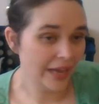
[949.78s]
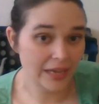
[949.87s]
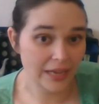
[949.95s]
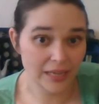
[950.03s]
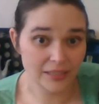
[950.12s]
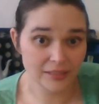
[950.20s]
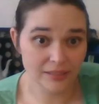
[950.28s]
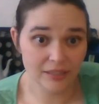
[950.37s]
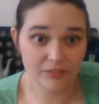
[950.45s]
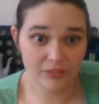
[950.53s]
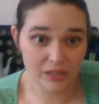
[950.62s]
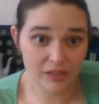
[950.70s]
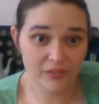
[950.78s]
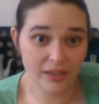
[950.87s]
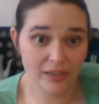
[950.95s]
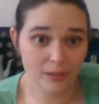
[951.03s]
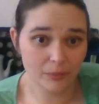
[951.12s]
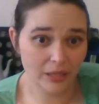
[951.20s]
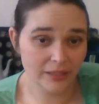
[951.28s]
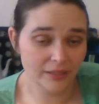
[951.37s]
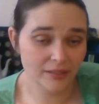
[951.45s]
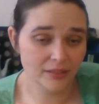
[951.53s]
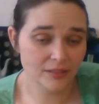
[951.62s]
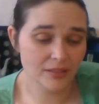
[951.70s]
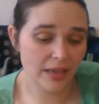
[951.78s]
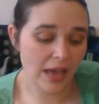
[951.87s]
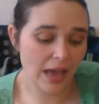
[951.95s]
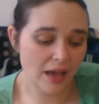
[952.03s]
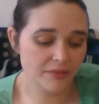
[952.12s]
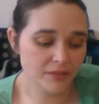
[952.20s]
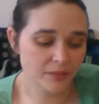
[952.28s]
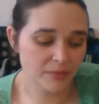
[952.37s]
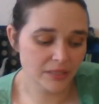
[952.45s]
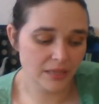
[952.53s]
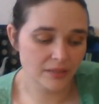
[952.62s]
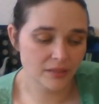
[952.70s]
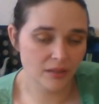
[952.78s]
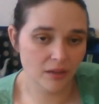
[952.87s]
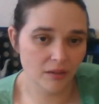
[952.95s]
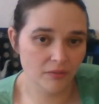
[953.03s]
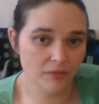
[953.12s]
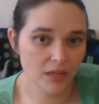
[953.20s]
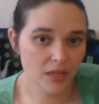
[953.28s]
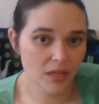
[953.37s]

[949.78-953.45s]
and if if I end up liking this, they have some sets of